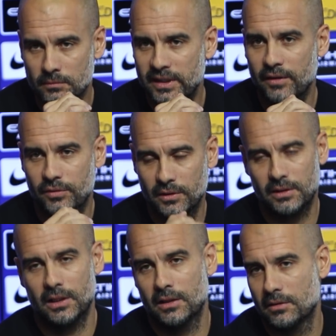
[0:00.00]

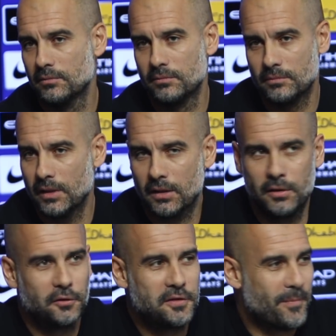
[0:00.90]
Definitely, yeah. I
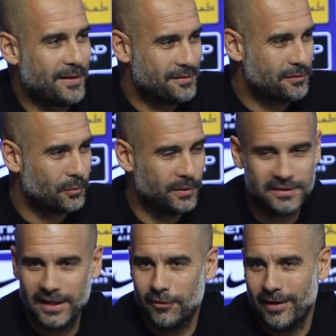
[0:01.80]
cannot imagine to win
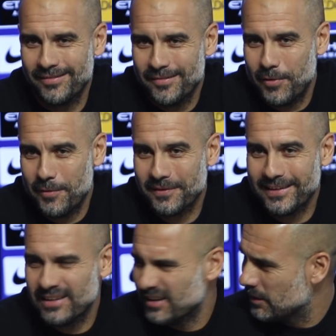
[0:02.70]
10, 11 Premier
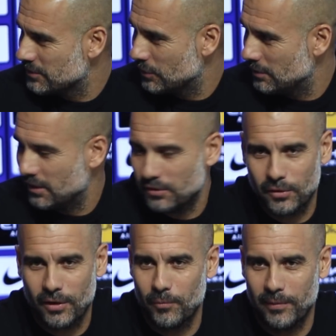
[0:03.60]
League. He has done, I don't
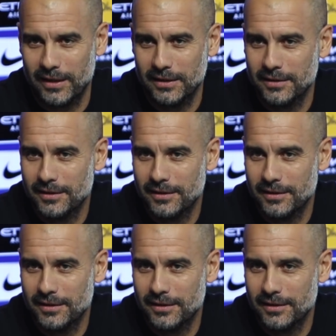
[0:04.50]
know how many.